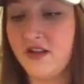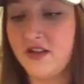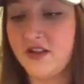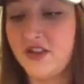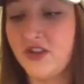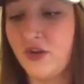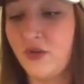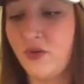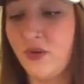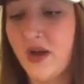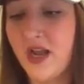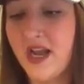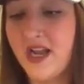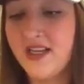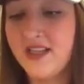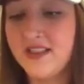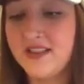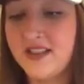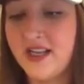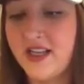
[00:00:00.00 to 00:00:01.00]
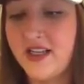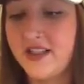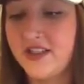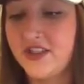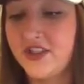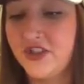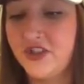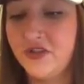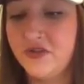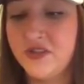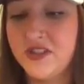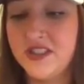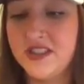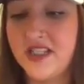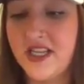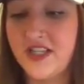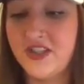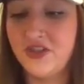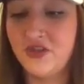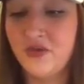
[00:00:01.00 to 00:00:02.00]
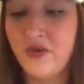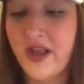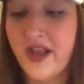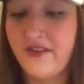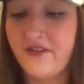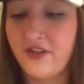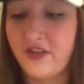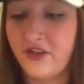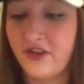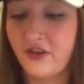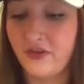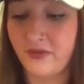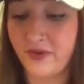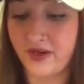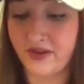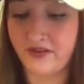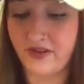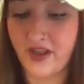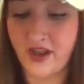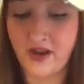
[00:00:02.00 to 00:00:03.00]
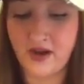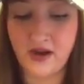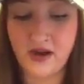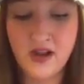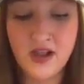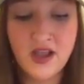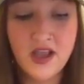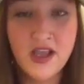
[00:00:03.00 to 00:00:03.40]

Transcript: So what I decided to do, since I do have a little bit of hair,